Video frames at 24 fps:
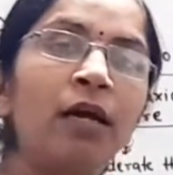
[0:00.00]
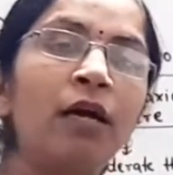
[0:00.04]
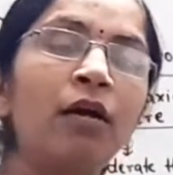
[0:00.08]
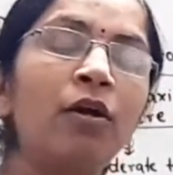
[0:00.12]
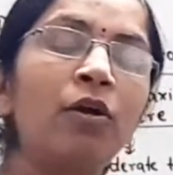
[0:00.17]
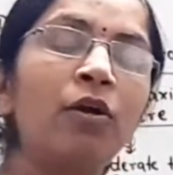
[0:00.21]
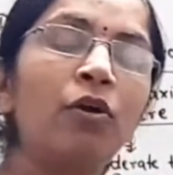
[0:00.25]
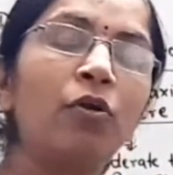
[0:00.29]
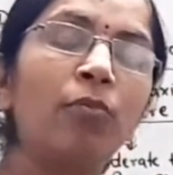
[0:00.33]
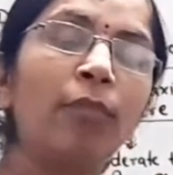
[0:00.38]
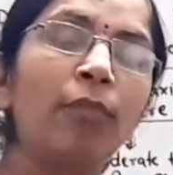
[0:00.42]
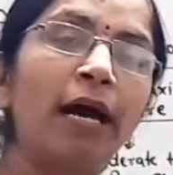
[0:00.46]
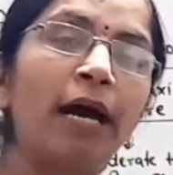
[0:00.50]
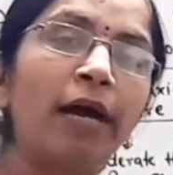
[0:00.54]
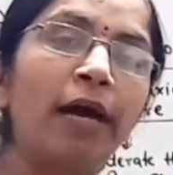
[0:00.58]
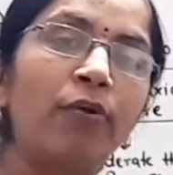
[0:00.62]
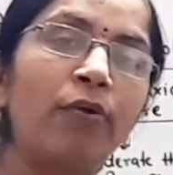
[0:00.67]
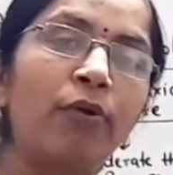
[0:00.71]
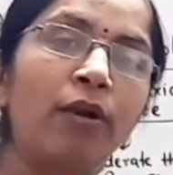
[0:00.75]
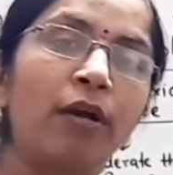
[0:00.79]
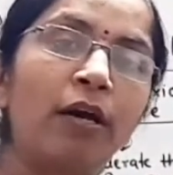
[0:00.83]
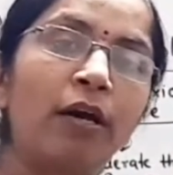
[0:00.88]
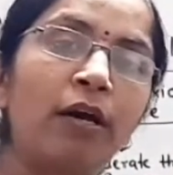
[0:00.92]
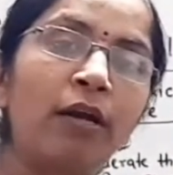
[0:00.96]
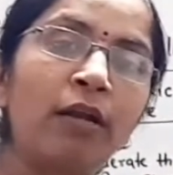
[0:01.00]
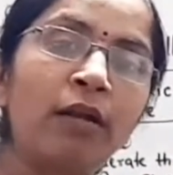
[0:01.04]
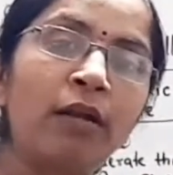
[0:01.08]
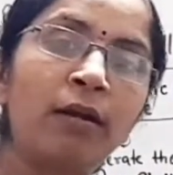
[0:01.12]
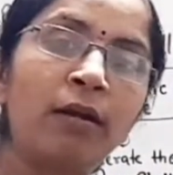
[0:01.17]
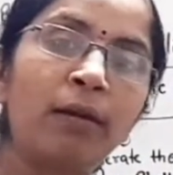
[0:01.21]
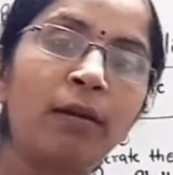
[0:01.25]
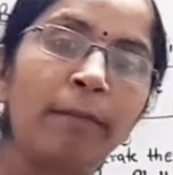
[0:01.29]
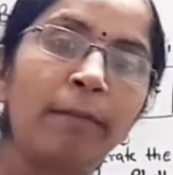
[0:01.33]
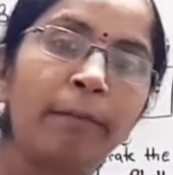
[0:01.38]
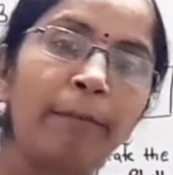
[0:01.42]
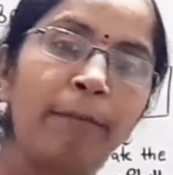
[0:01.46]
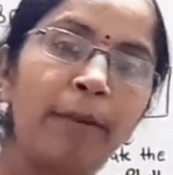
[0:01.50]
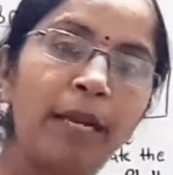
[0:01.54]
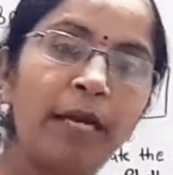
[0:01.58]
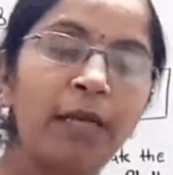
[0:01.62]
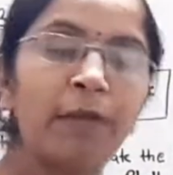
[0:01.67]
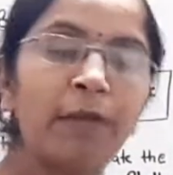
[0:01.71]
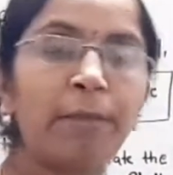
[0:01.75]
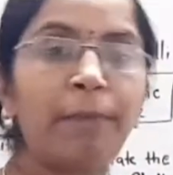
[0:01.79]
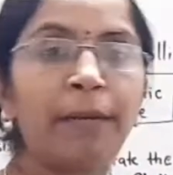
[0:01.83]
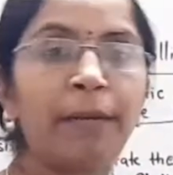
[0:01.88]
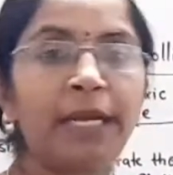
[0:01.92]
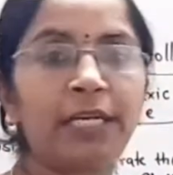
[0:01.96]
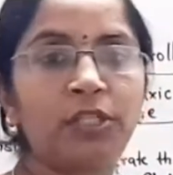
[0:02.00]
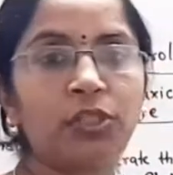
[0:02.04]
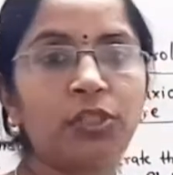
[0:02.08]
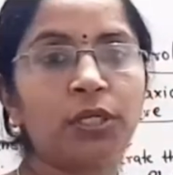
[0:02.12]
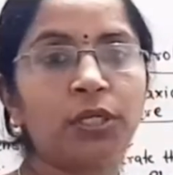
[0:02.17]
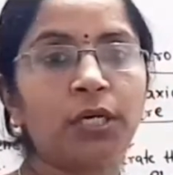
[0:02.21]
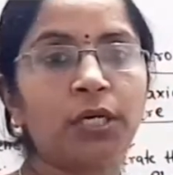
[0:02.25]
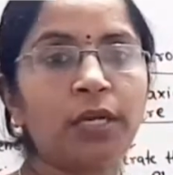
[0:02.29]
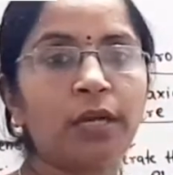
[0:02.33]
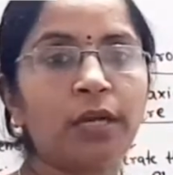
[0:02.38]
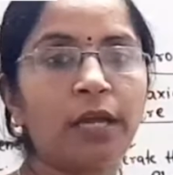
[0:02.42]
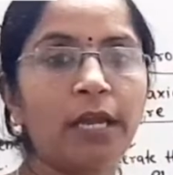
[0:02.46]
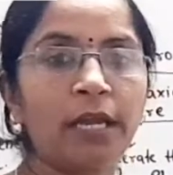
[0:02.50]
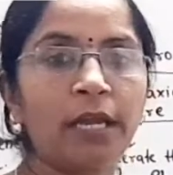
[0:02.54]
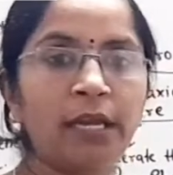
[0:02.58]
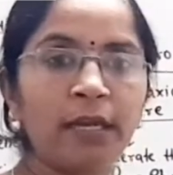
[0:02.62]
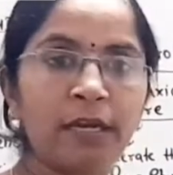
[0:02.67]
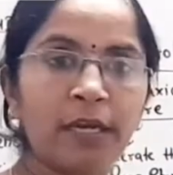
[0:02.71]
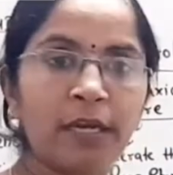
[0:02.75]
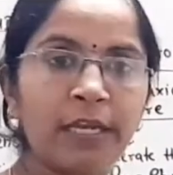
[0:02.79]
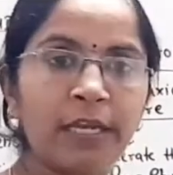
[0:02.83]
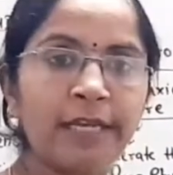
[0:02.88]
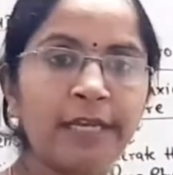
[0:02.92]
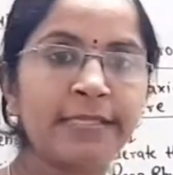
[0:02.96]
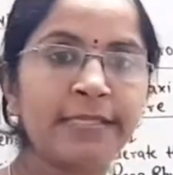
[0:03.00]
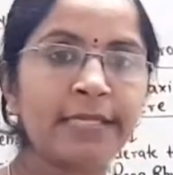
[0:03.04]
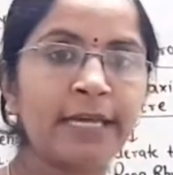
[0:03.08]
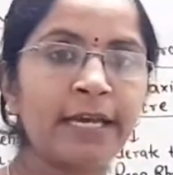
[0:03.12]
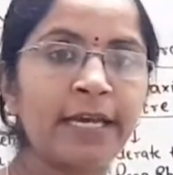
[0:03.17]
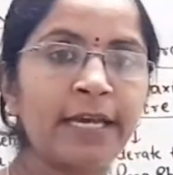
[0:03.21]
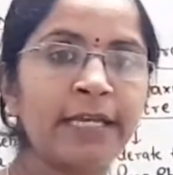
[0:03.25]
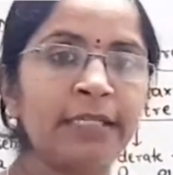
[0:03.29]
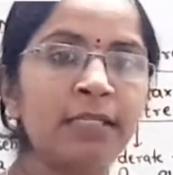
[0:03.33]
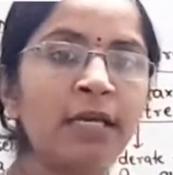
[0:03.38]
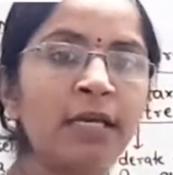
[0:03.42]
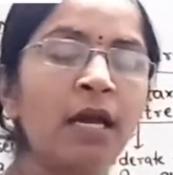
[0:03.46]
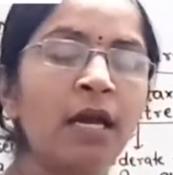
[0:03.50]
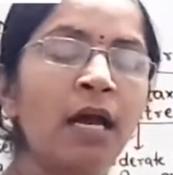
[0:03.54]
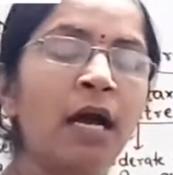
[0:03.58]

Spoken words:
glomerular blood pressure increases,